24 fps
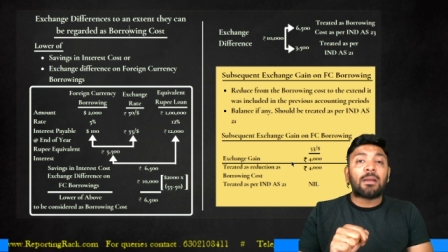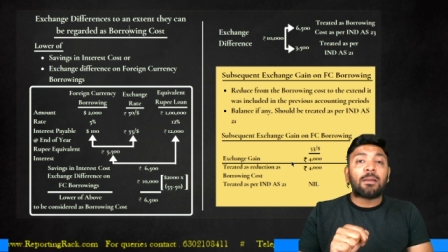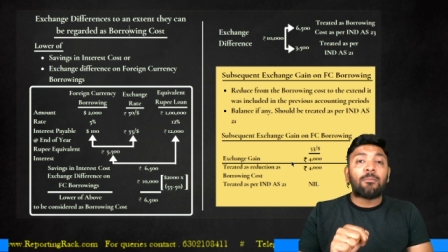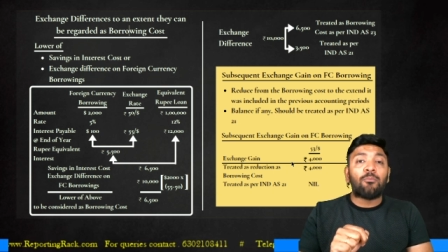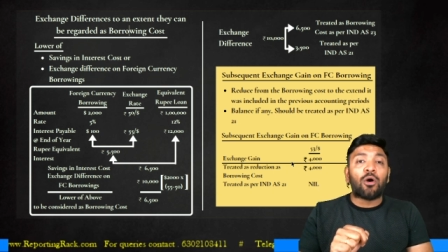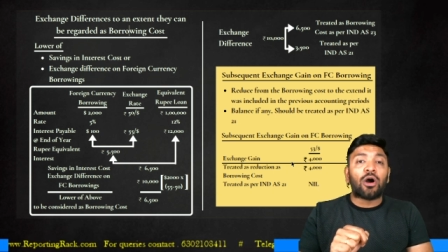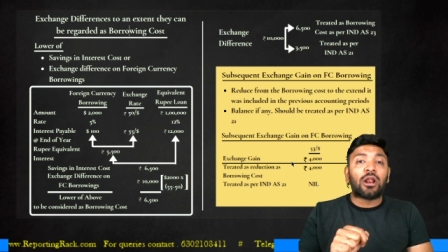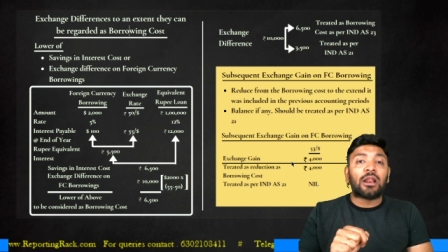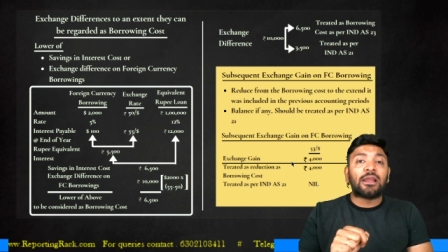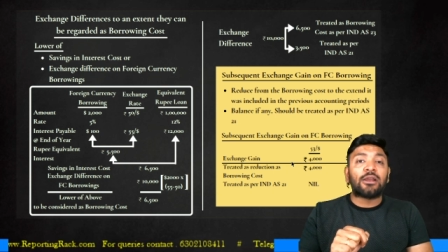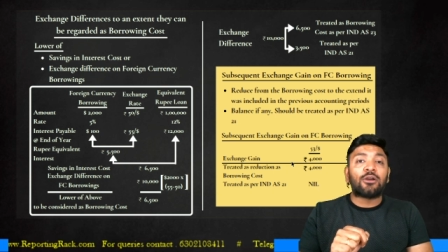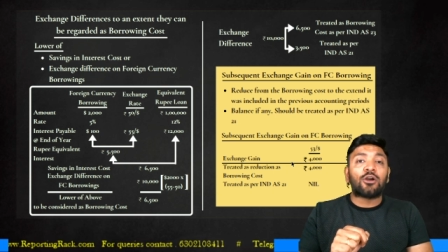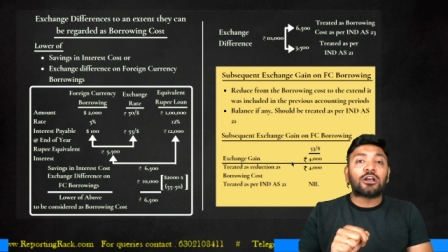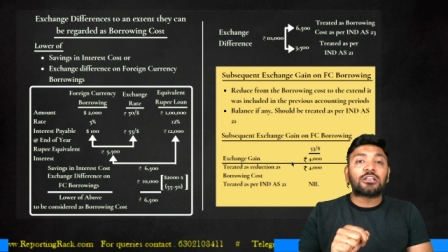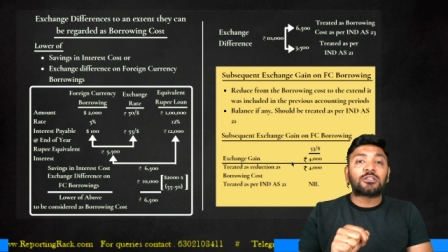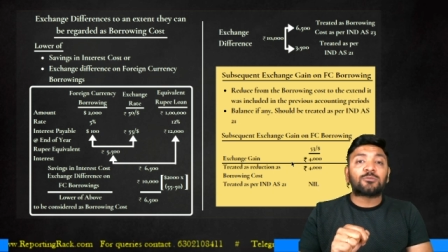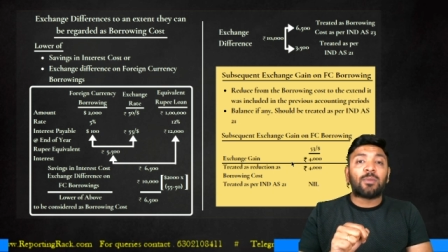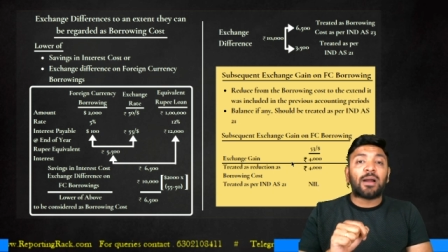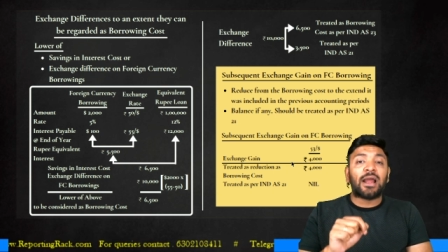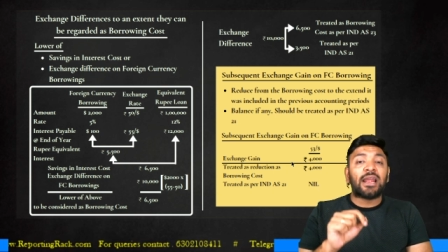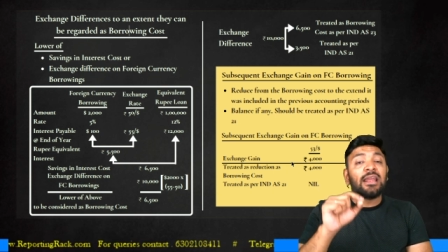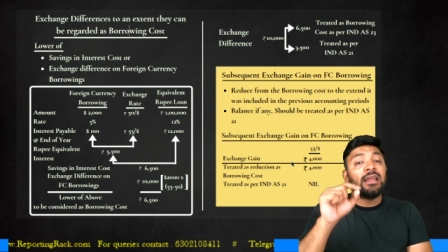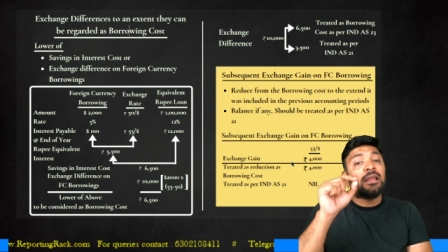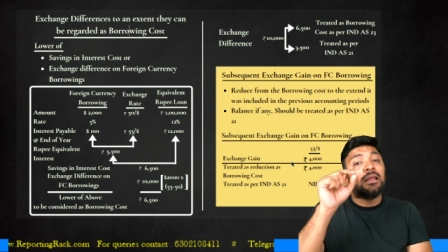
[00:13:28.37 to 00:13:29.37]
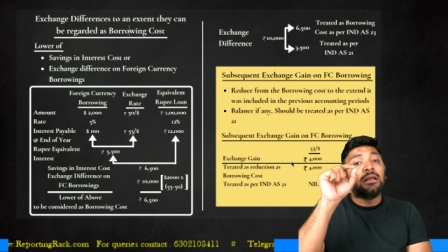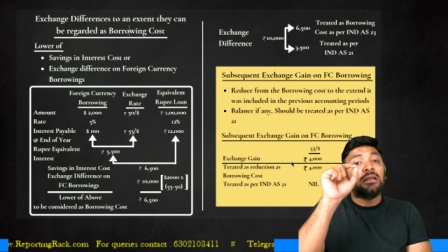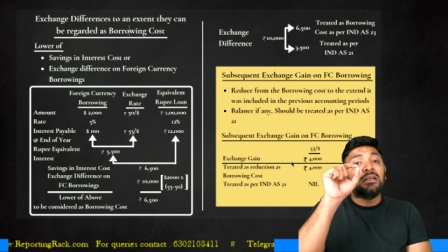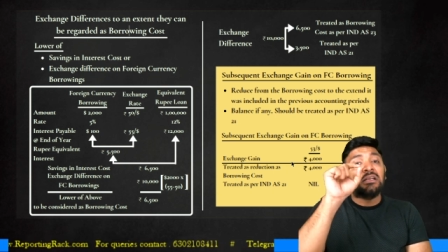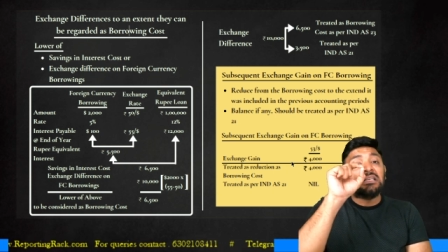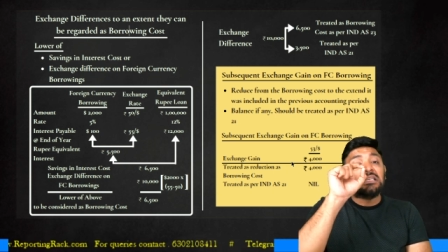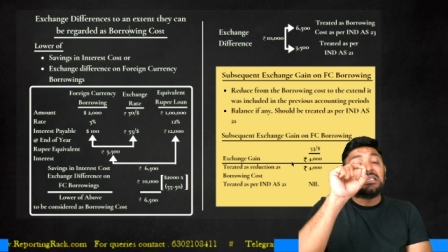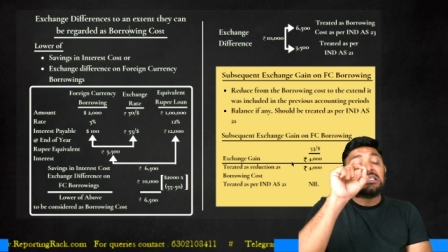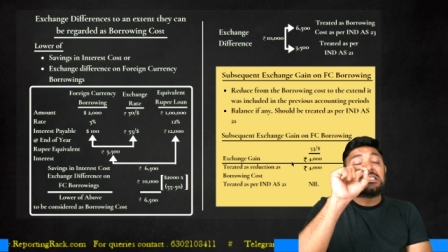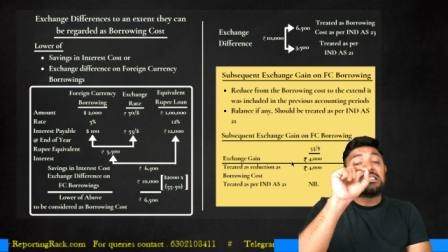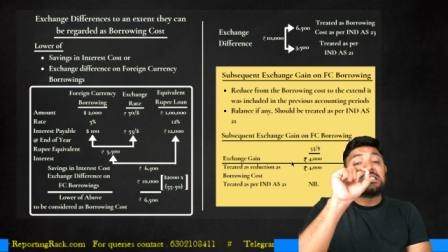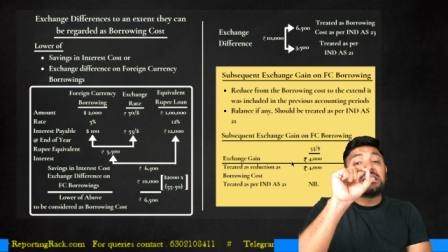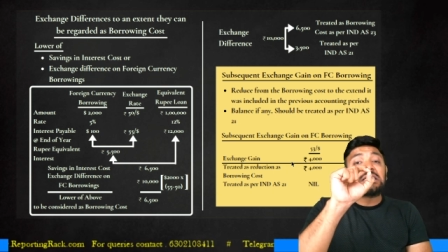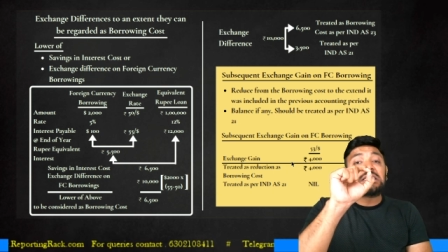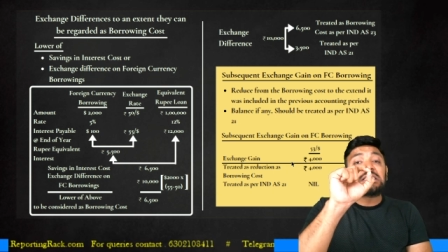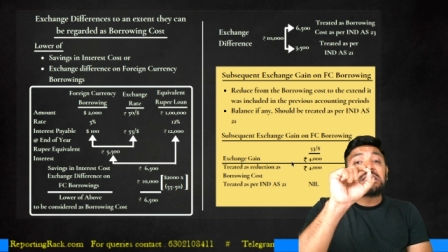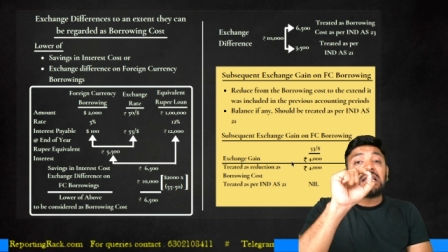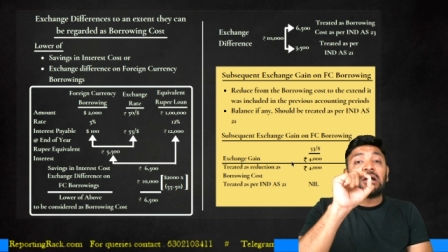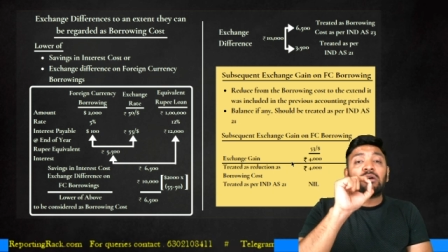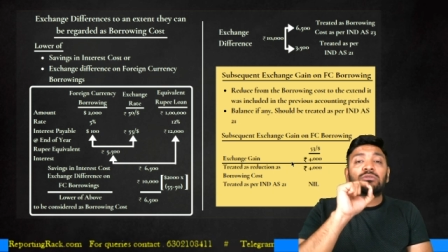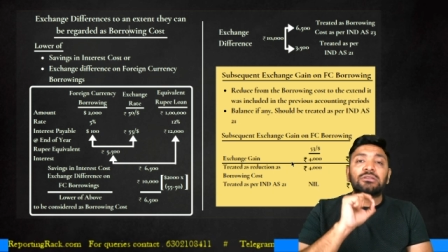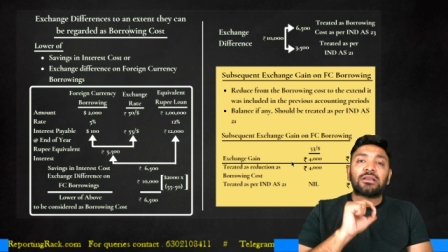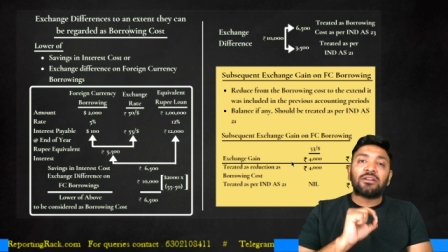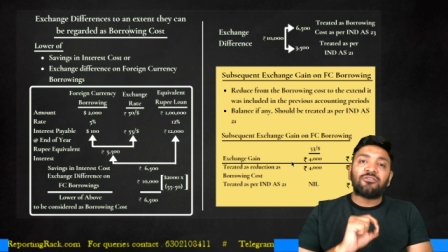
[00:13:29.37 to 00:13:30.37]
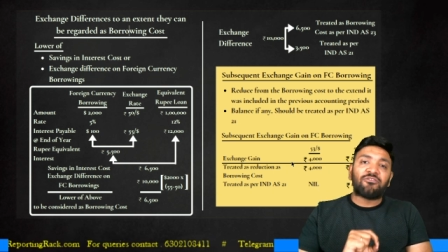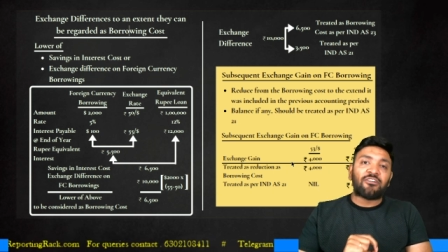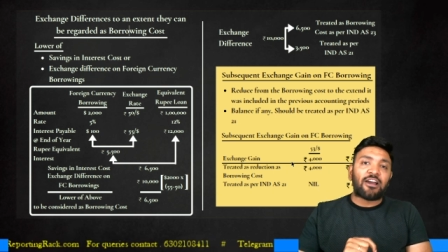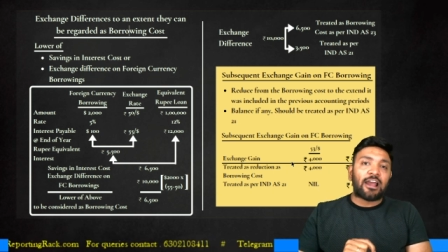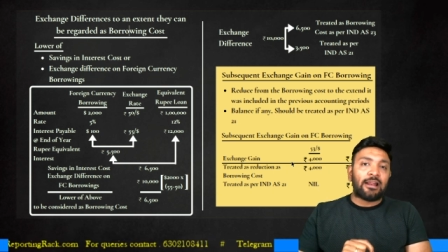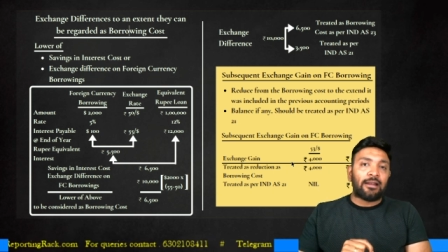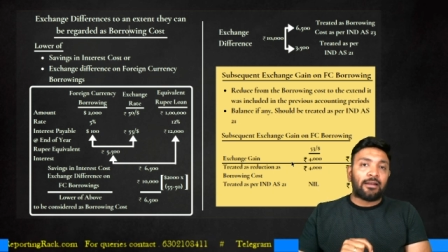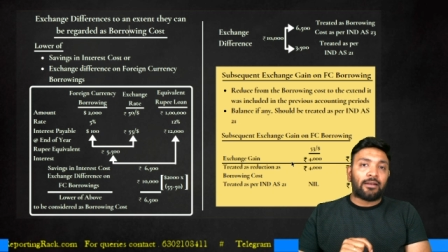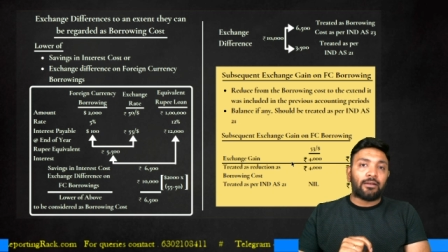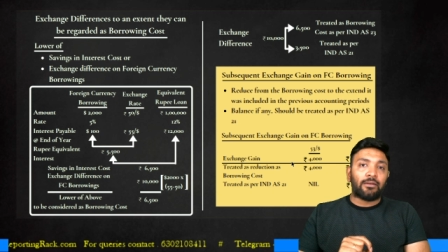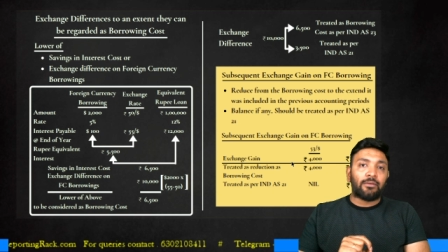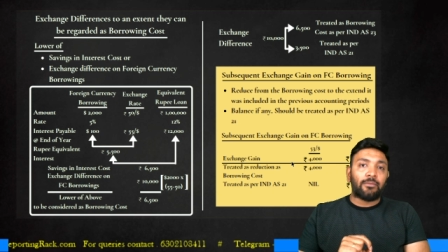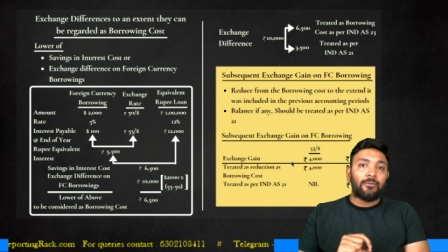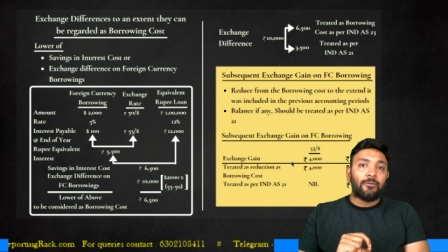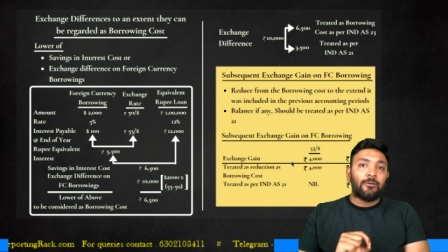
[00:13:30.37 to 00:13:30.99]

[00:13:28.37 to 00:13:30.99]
borrowing cost by? 6,500.